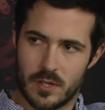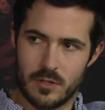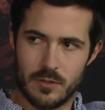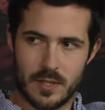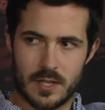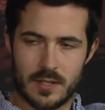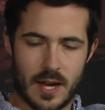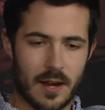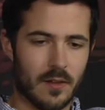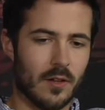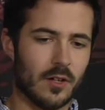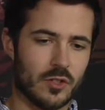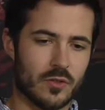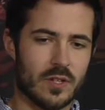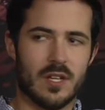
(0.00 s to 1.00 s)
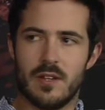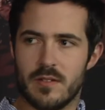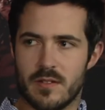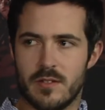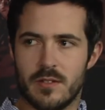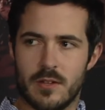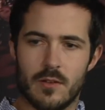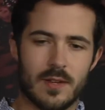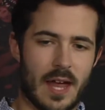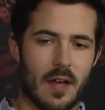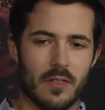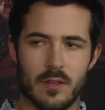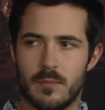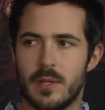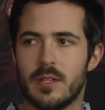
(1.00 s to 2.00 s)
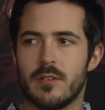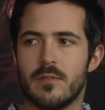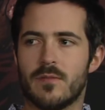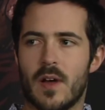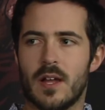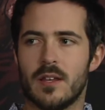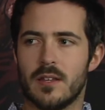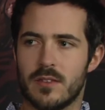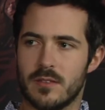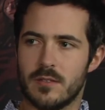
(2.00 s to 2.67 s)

and you get dialogue trees, and you go down them, and you find,